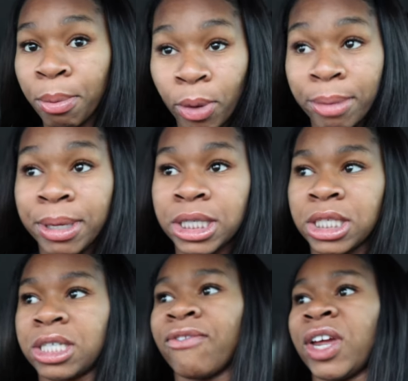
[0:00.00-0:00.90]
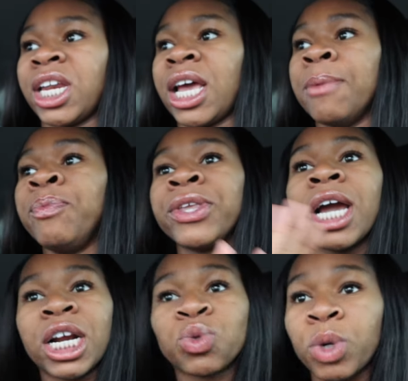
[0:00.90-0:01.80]
appointments and stuff like that
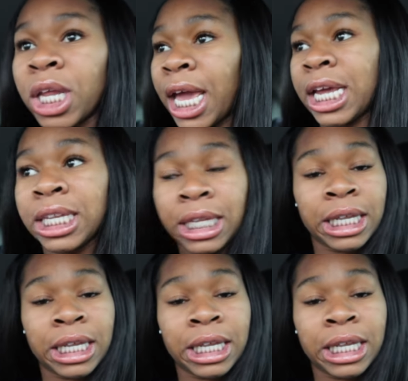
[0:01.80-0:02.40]
i just want to like